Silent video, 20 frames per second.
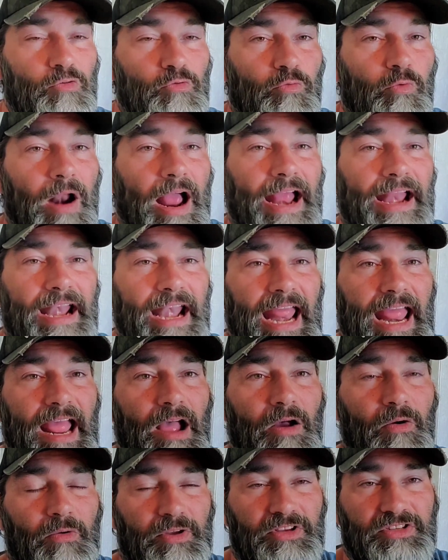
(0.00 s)
right
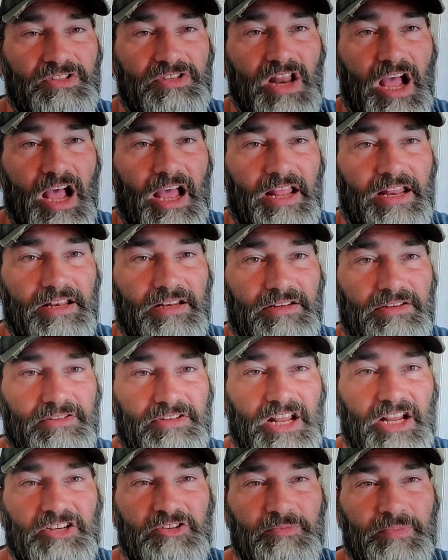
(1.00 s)
now it's not
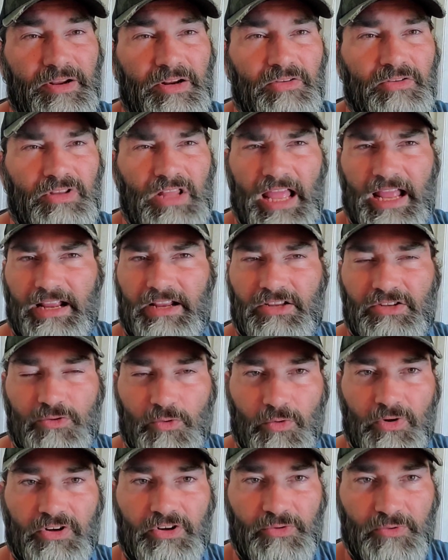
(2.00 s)
detrimental, like
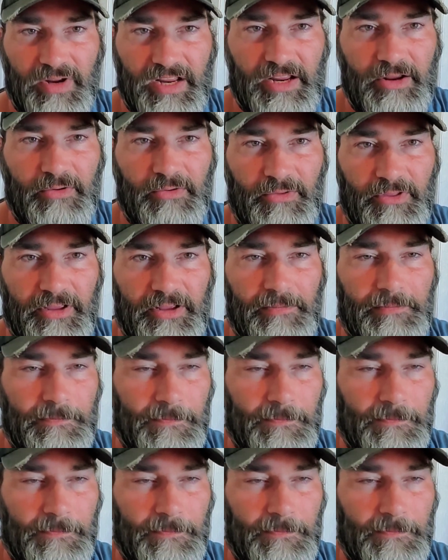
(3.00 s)
going to kill them.